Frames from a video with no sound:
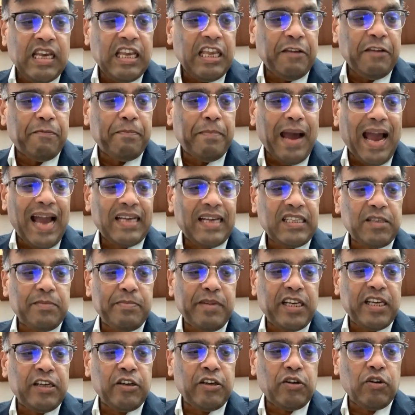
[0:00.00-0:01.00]
If banks
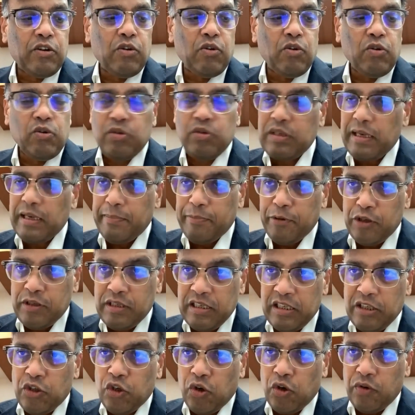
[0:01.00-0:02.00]
begin to lose
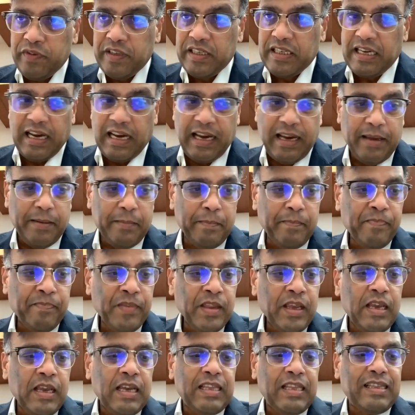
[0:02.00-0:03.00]
deposits over time,
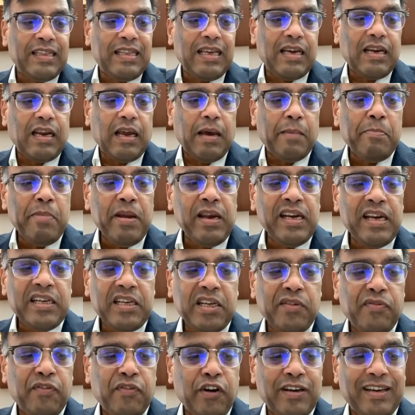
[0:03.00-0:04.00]
their
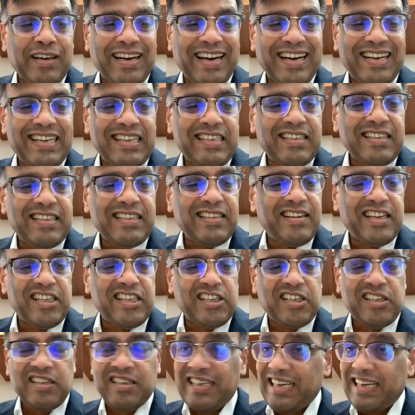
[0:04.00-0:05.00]
ability for credit
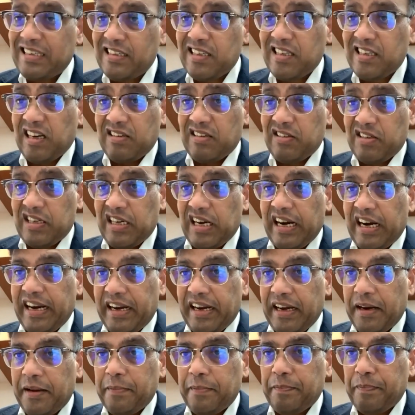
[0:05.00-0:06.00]
creation gets
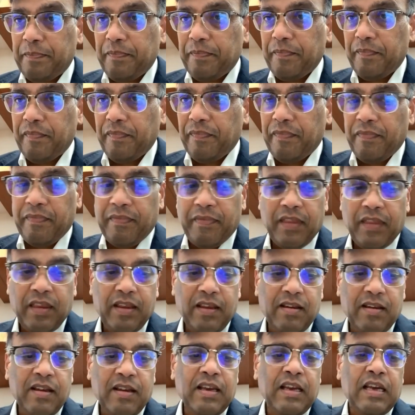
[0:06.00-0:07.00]
constrained.
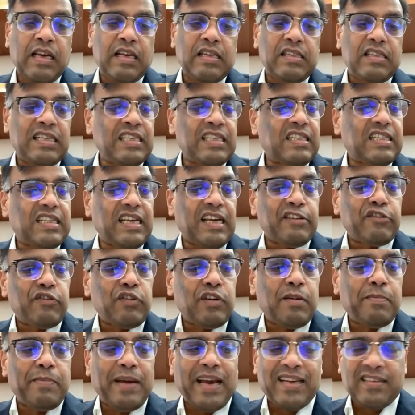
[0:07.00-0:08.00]
Since
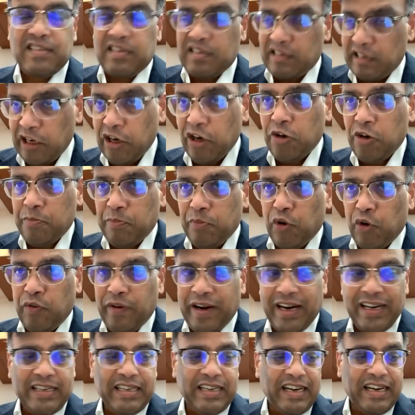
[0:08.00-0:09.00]
central banks cannot
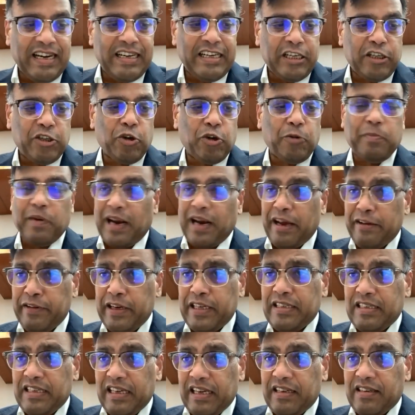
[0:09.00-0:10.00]
provide credit to
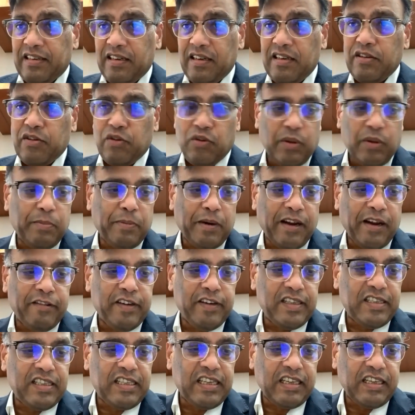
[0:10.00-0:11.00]
the
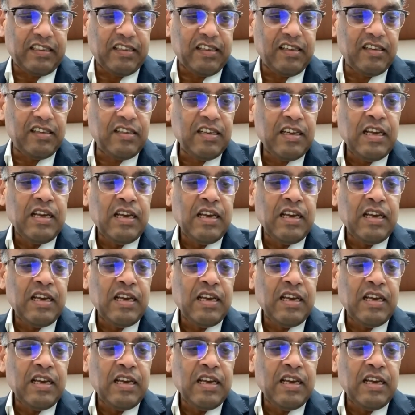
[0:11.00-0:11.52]
private sector,